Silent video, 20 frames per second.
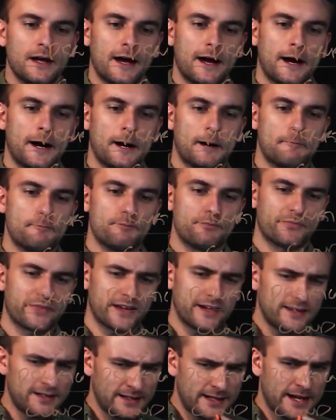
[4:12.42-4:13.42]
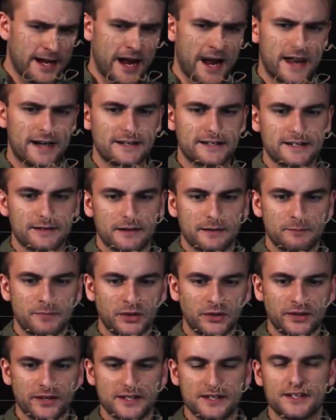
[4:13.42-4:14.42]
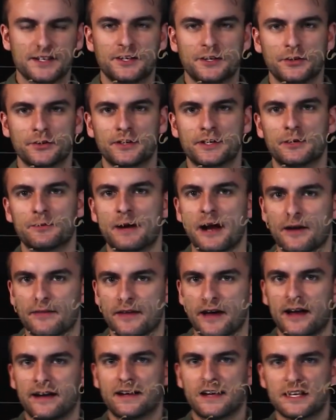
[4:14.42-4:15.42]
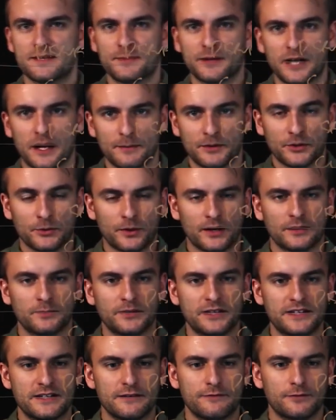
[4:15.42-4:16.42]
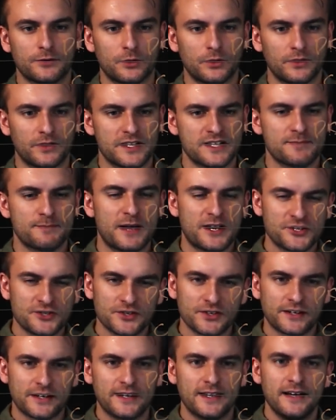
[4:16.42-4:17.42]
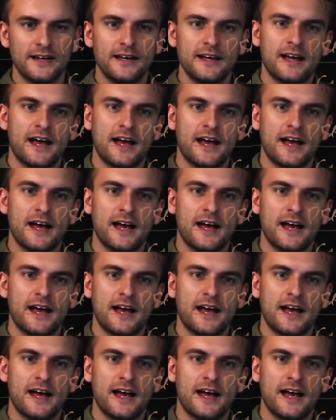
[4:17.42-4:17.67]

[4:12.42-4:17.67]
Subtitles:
And building security around that has become incredibly difficult, especially